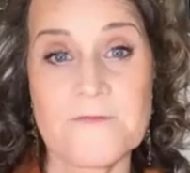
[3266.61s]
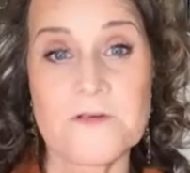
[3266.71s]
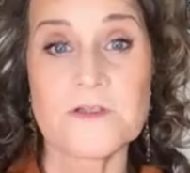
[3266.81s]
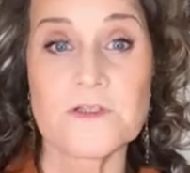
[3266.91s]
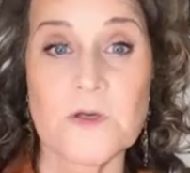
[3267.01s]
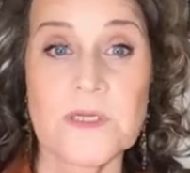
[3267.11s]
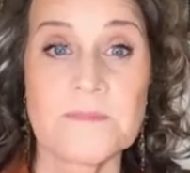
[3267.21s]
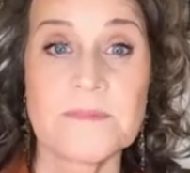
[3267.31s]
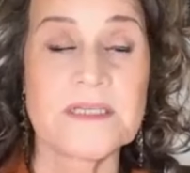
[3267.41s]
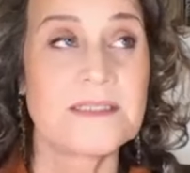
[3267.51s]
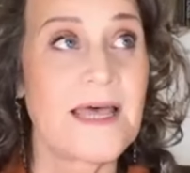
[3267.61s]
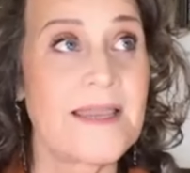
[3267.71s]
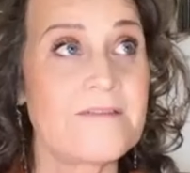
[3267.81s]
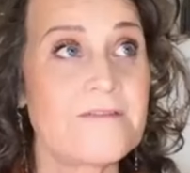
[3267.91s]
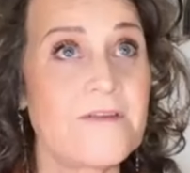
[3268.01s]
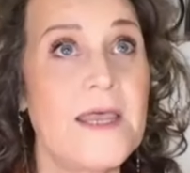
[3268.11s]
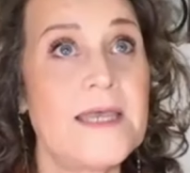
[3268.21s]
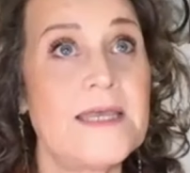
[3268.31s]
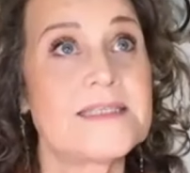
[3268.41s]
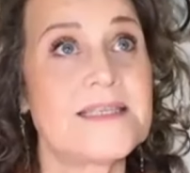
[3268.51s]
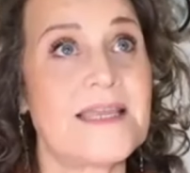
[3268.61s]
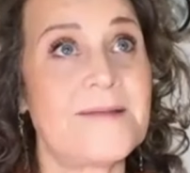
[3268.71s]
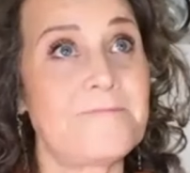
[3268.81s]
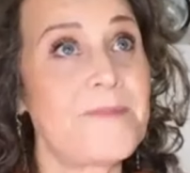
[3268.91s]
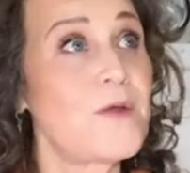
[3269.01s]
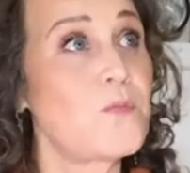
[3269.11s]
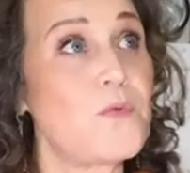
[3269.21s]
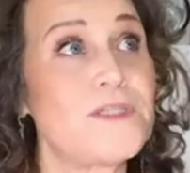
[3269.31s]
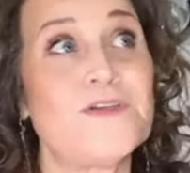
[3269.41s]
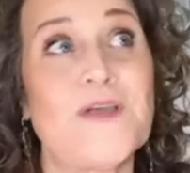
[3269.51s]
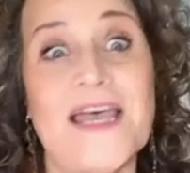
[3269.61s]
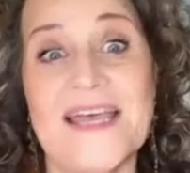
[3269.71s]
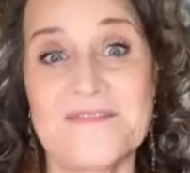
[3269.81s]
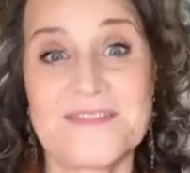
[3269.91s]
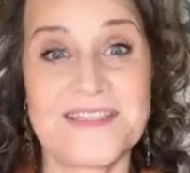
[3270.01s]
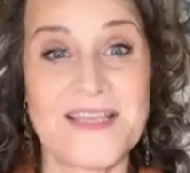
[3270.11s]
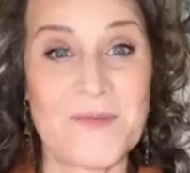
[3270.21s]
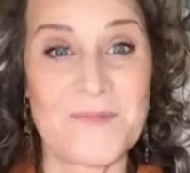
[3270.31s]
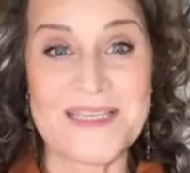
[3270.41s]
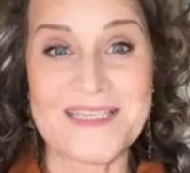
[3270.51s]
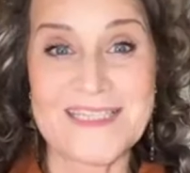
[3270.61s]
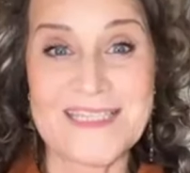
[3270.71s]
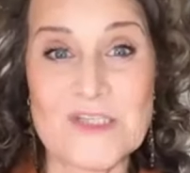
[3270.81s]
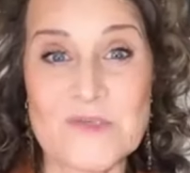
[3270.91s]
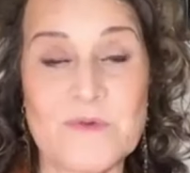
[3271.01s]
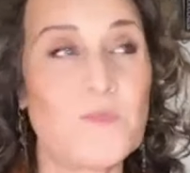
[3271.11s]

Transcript: You're showing up to life saying, what do you have to tell me and teach me?